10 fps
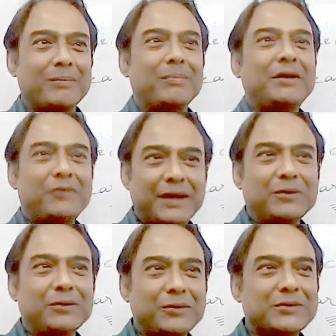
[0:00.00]
But try
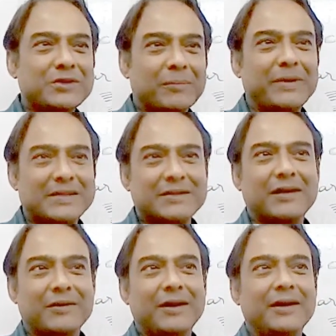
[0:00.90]
to use your best
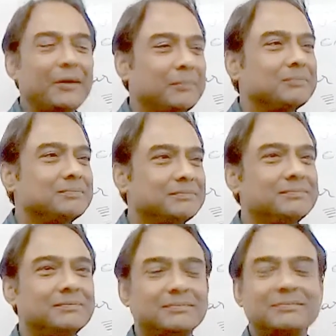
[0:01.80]
handwriting
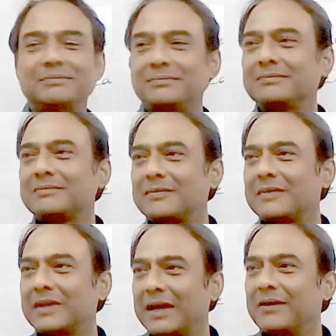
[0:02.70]

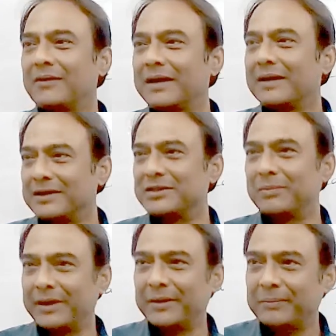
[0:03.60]
and write
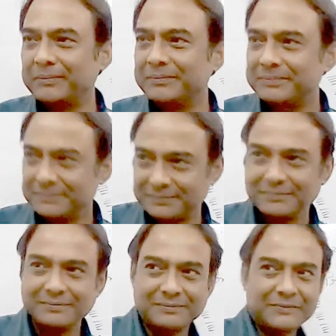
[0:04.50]
legibly.
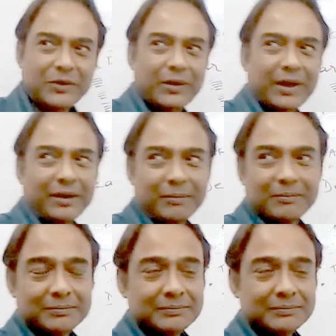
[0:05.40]
Okay?